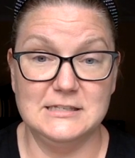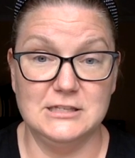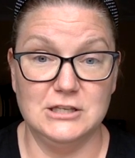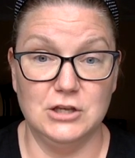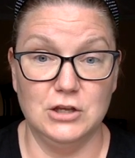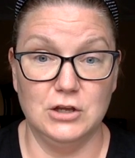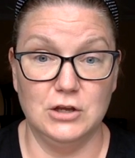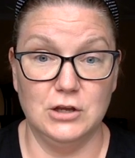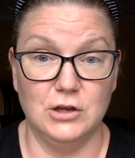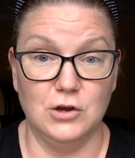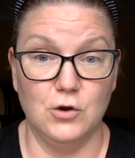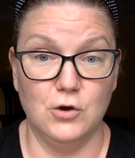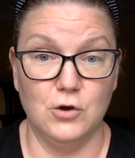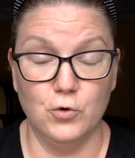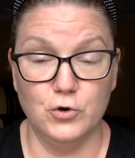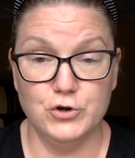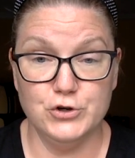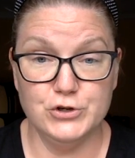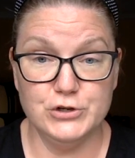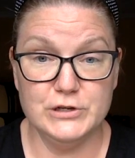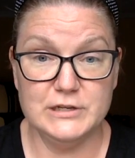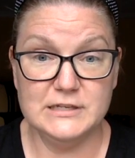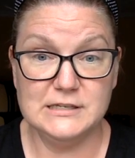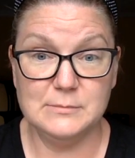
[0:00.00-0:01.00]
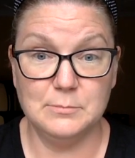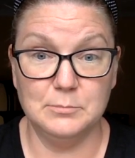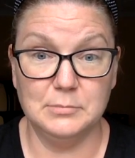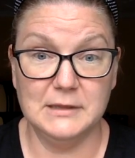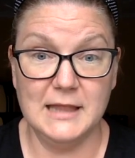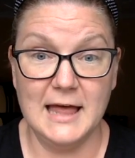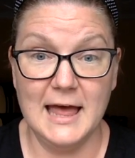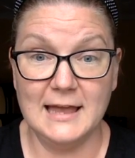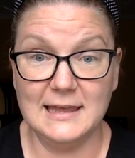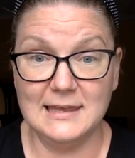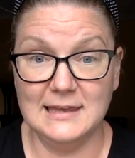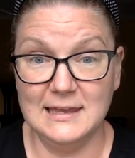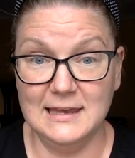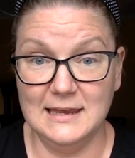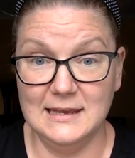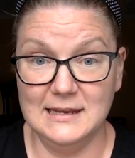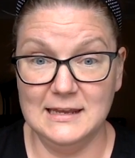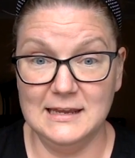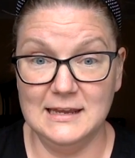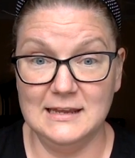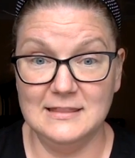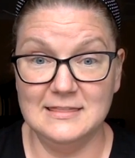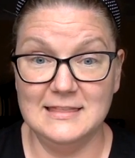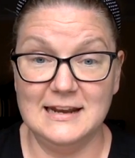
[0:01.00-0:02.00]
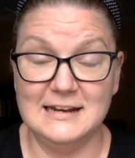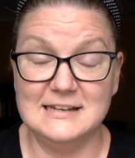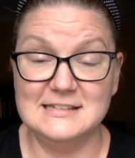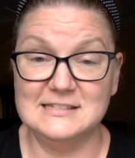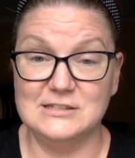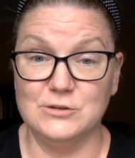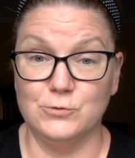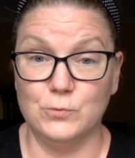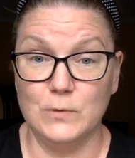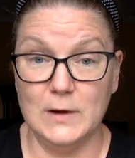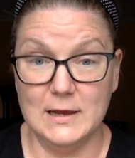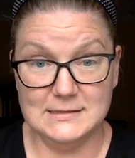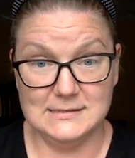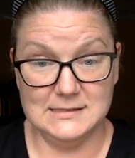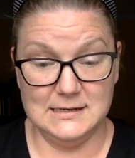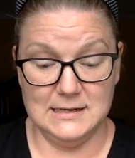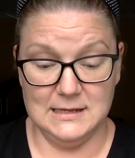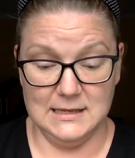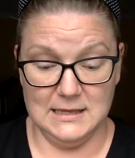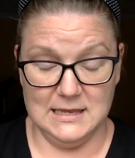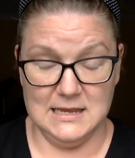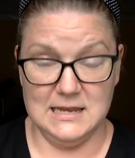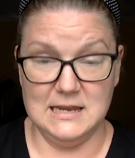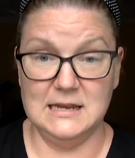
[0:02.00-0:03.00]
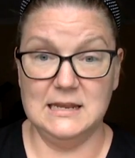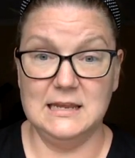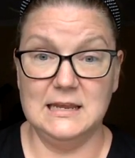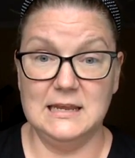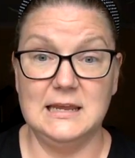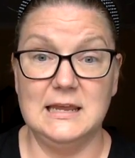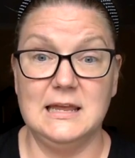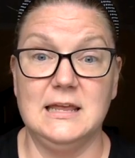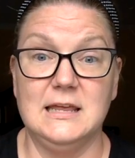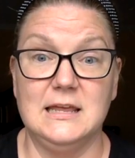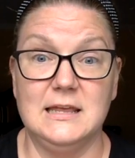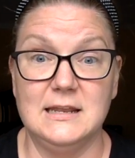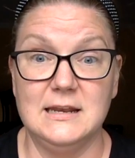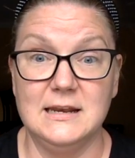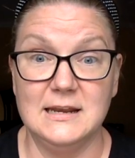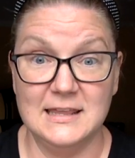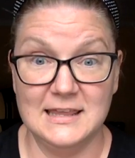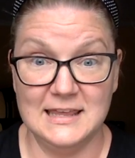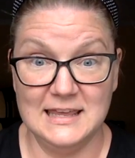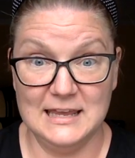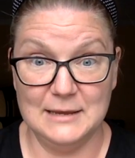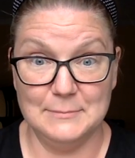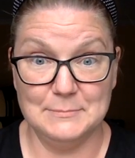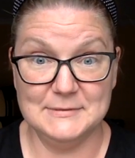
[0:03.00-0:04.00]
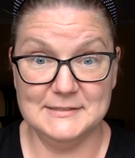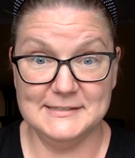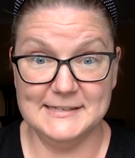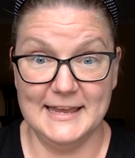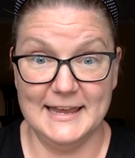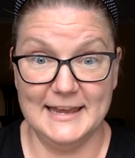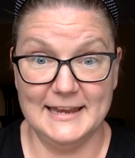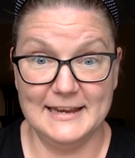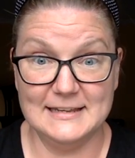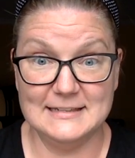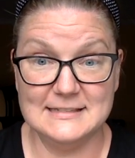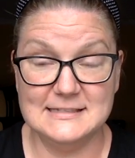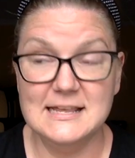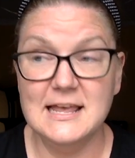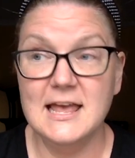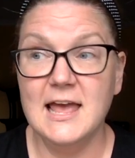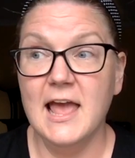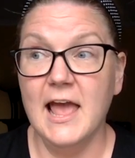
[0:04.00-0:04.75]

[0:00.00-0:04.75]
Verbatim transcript: the gorgeous black kitty that is the resident kitty in Keepsakes.